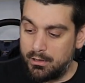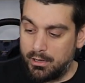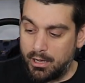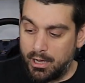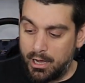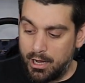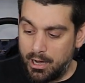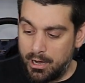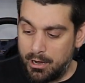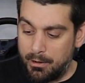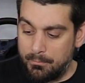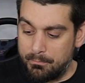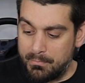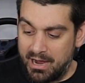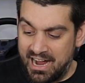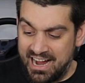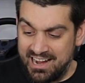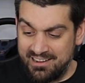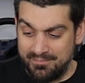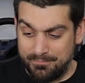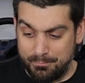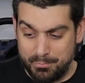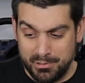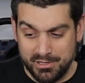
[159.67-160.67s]

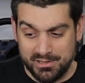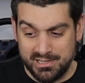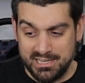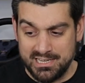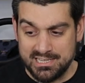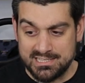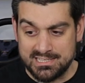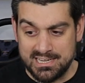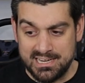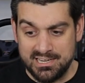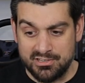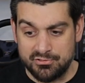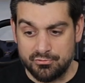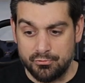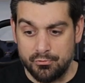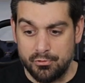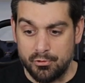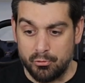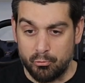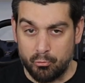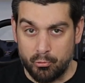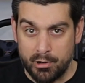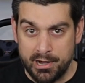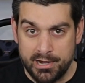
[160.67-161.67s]
I've put these things through
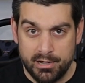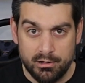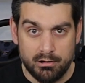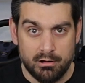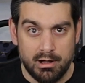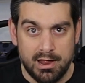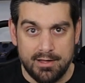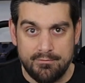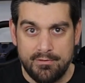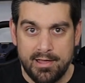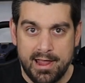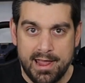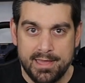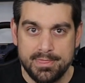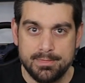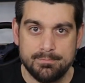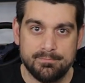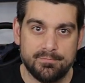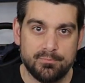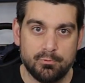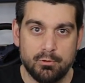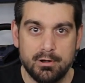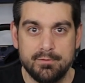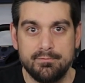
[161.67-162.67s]
the ringer. I've had
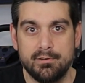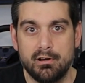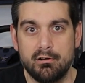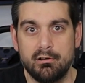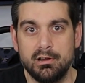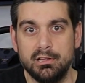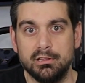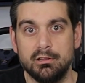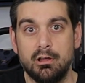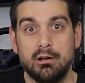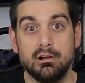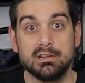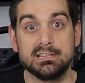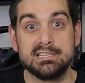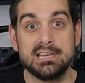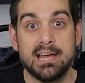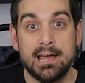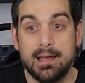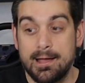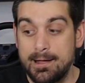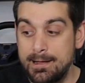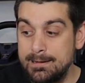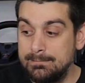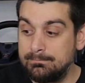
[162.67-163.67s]
them for a very long
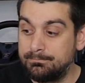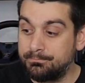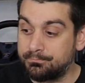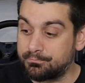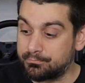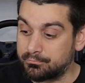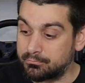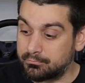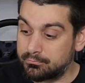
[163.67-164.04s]
time,